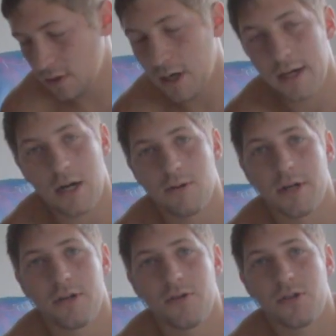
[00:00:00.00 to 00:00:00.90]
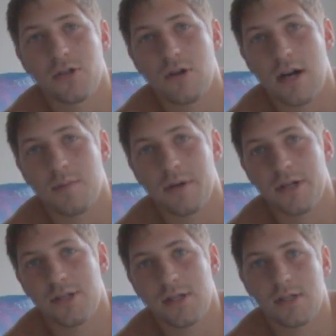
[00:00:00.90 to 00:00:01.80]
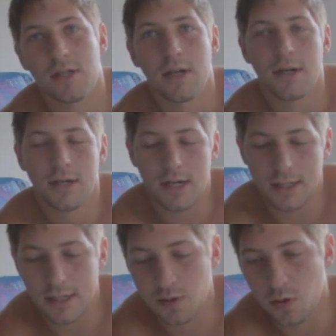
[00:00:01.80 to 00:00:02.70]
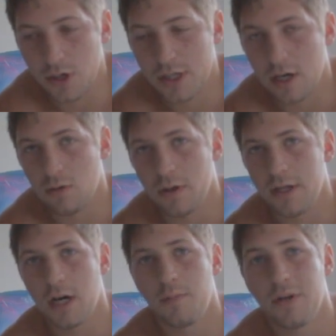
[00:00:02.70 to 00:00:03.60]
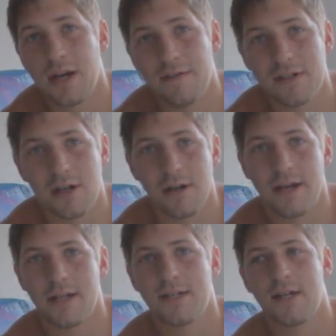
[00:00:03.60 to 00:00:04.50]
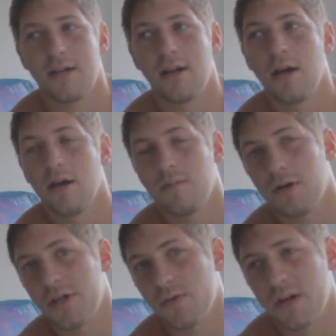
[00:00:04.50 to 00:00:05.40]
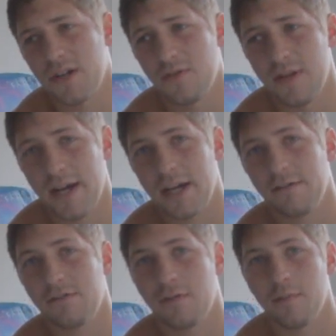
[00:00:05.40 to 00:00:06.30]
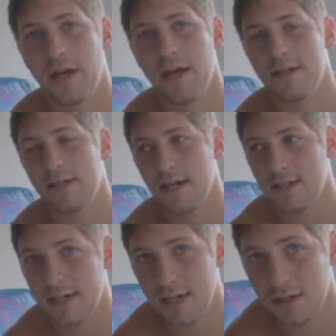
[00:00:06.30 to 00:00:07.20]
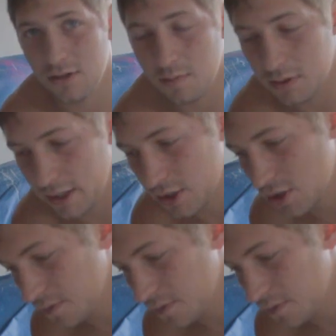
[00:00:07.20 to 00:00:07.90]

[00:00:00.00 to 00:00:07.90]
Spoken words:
All right, now we're going to do straddle planches. And this is where it's going to really help you to have a solid handstand, because we're going to do negatives from the handstand to get into the planche.